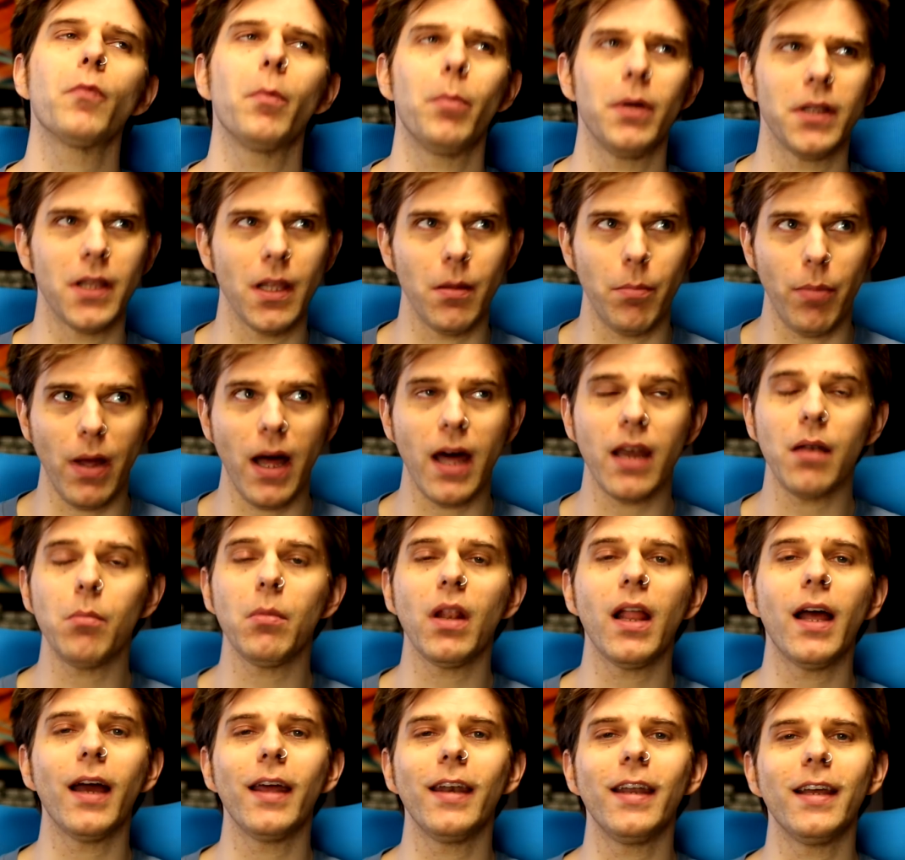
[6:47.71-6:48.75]
But the bottom
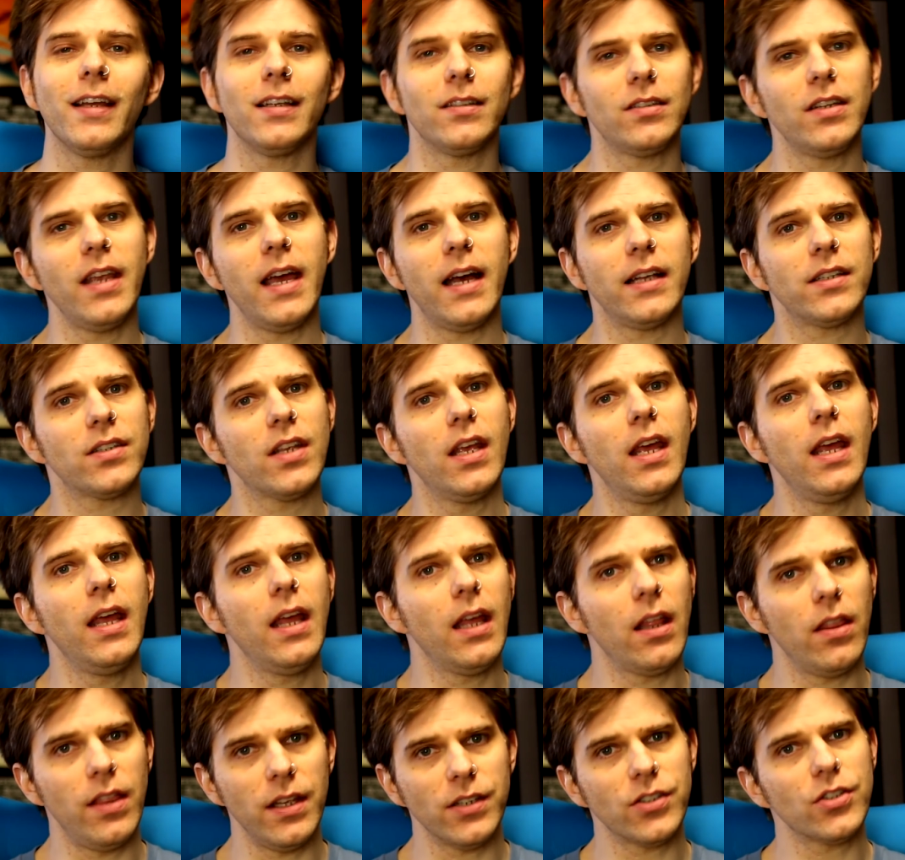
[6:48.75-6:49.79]
line is yes,
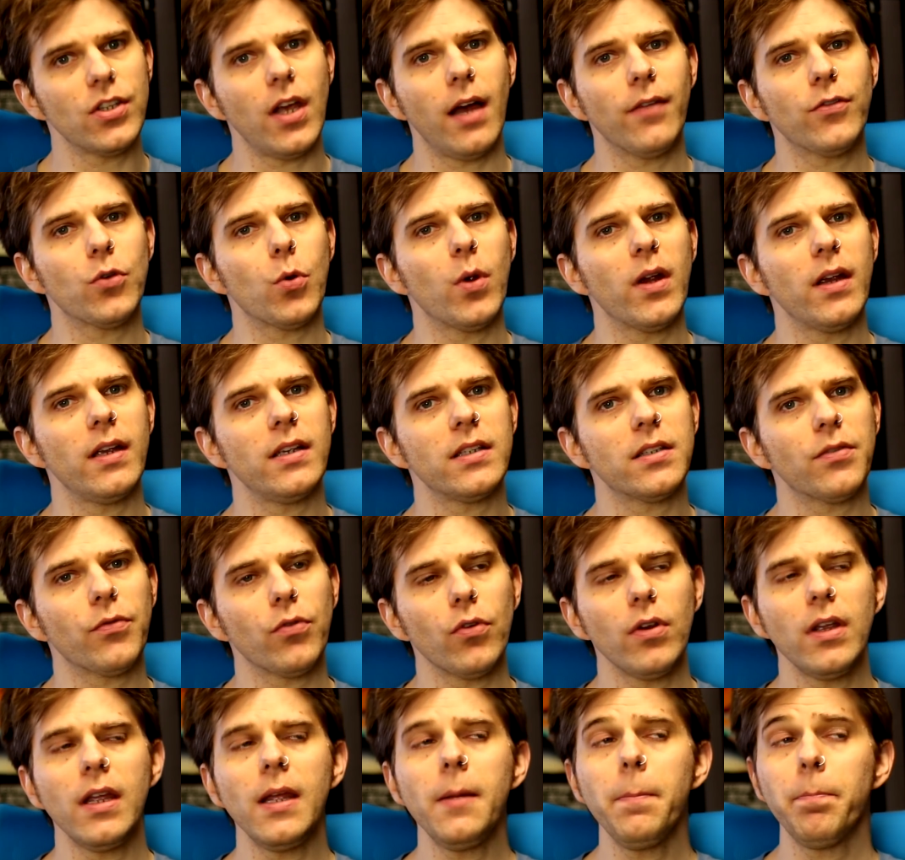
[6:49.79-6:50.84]
this software is
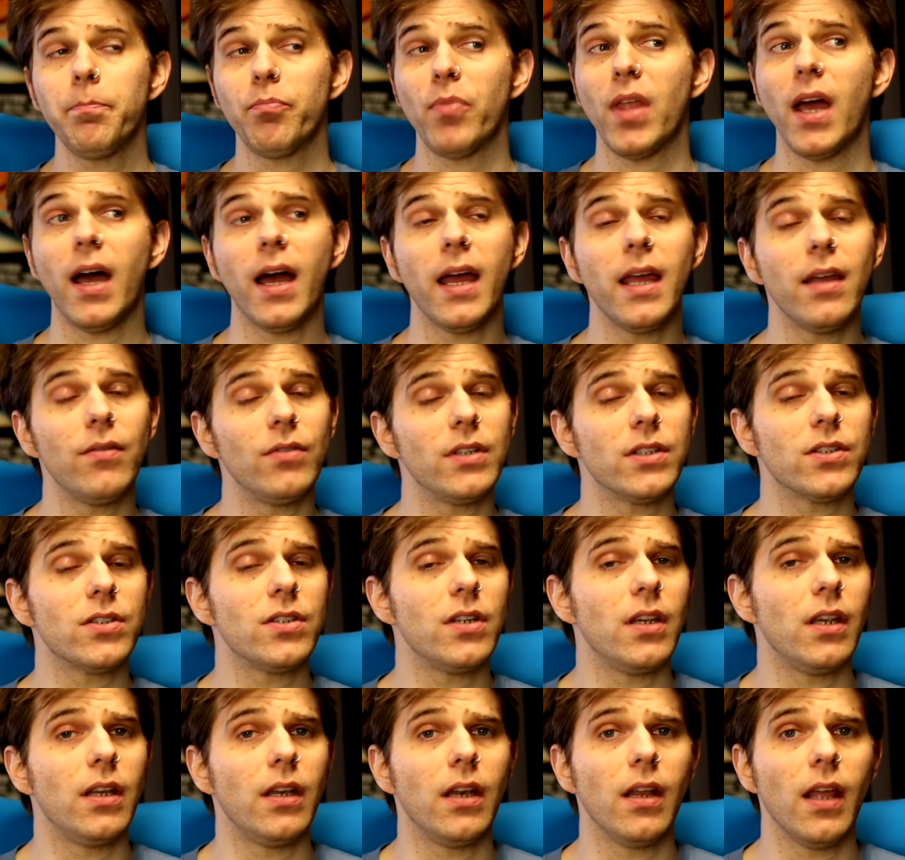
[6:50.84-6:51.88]
free I haven't
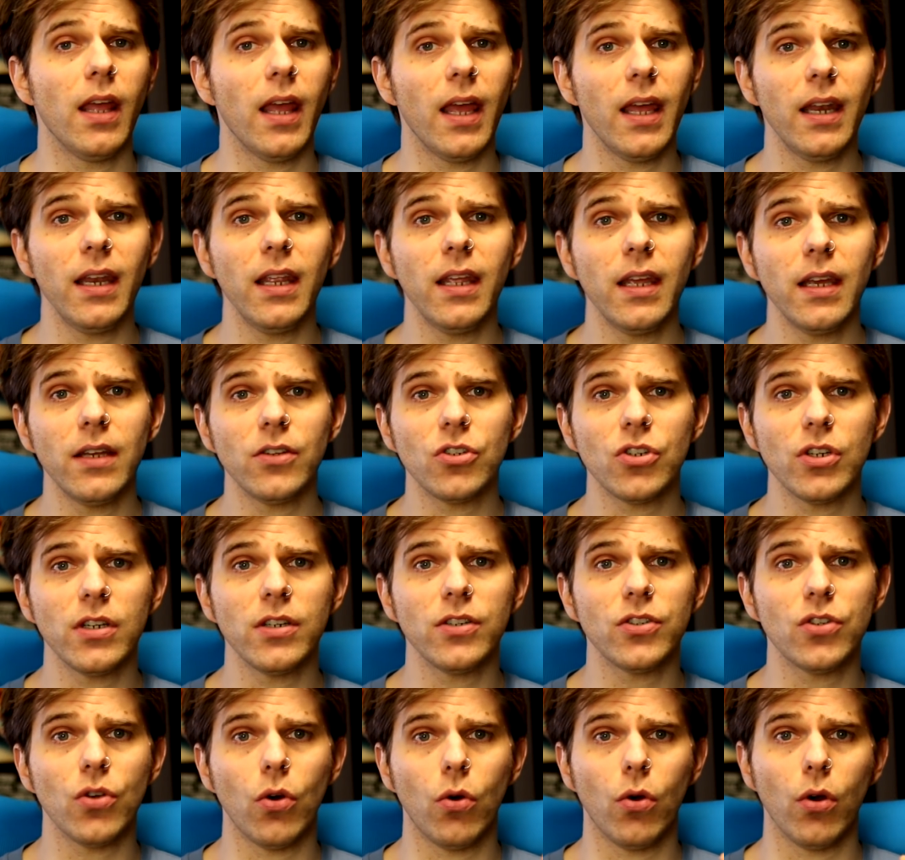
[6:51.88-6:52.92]
seen any
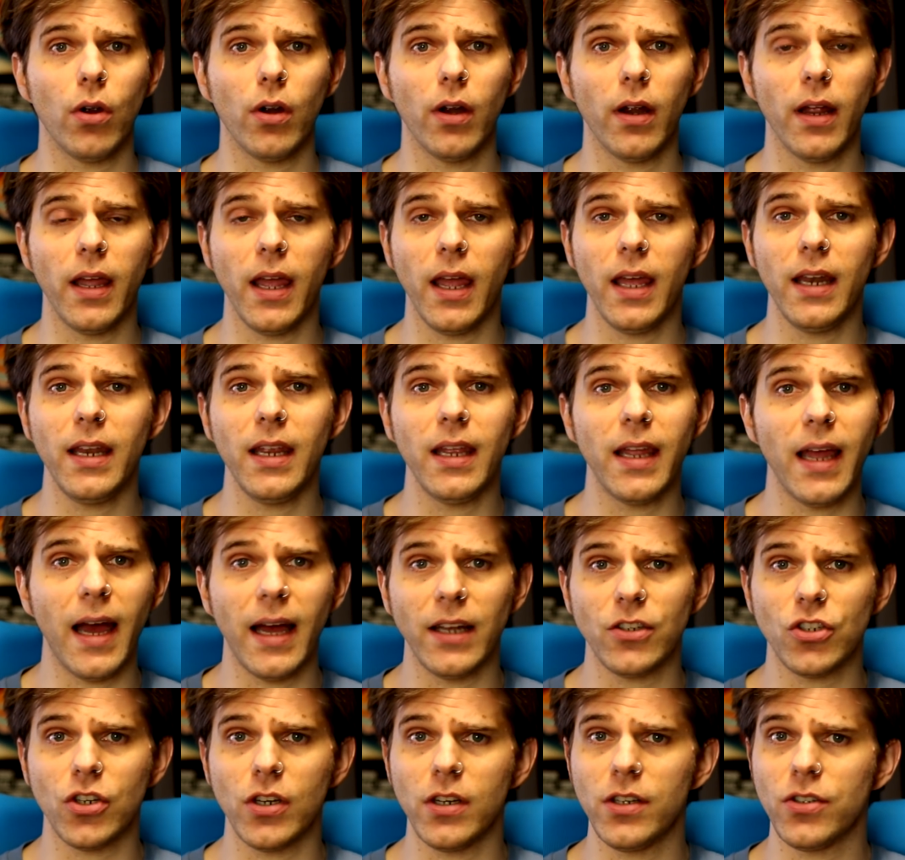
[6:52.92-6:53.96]
hitches or any
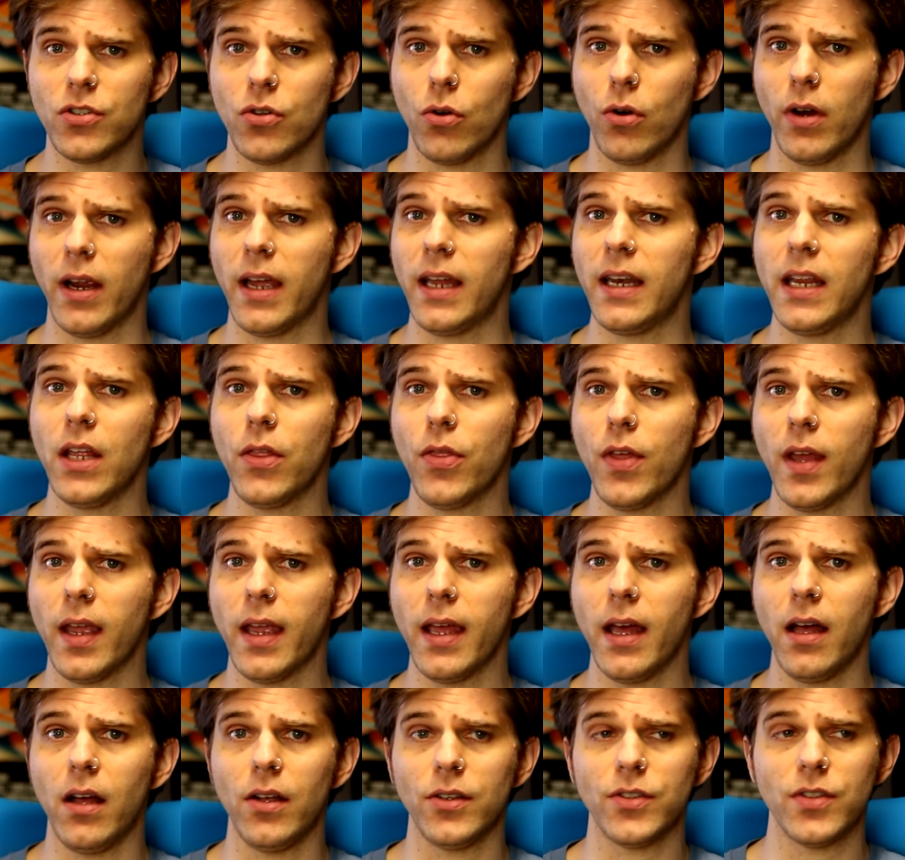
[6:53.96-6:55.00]
gotchas or
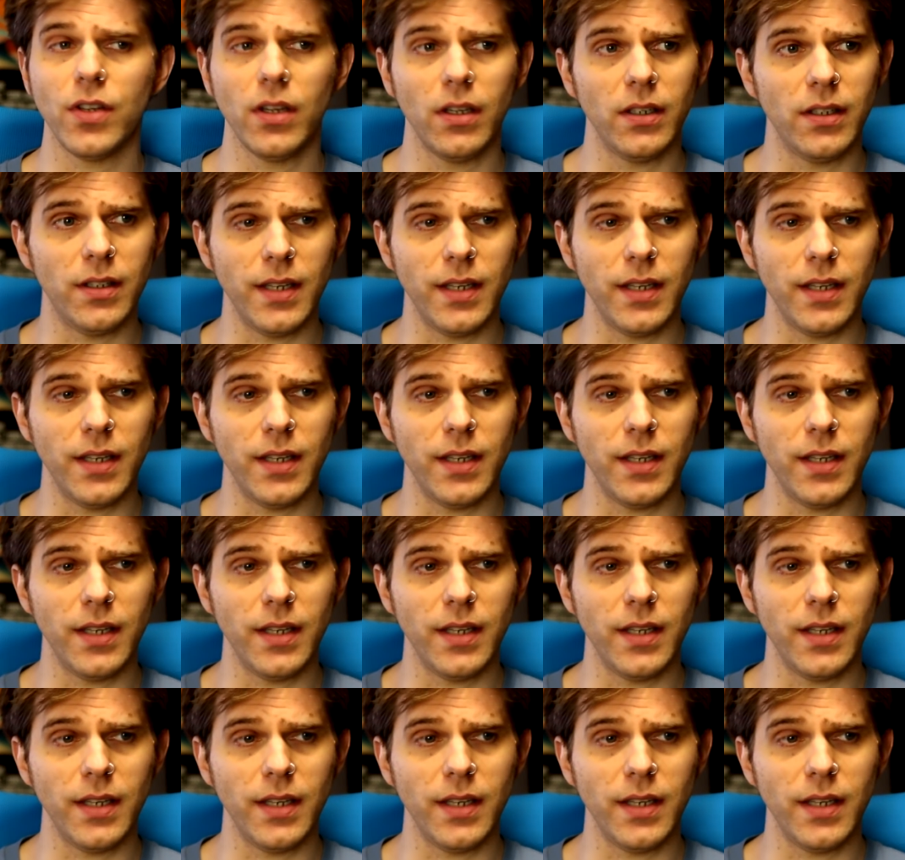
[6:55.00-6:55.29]
anything else.